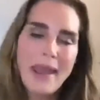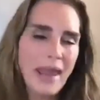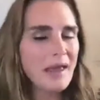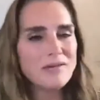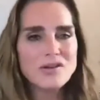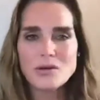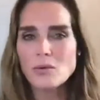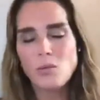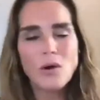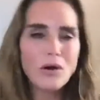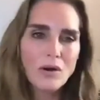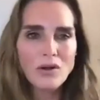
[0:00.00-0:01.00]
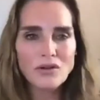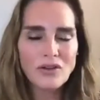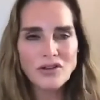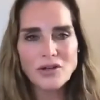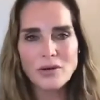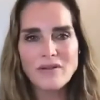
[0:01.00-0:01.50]
and your world
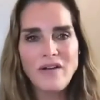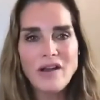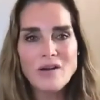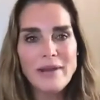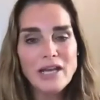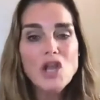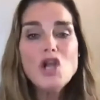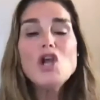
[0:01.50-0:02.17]
and your environment,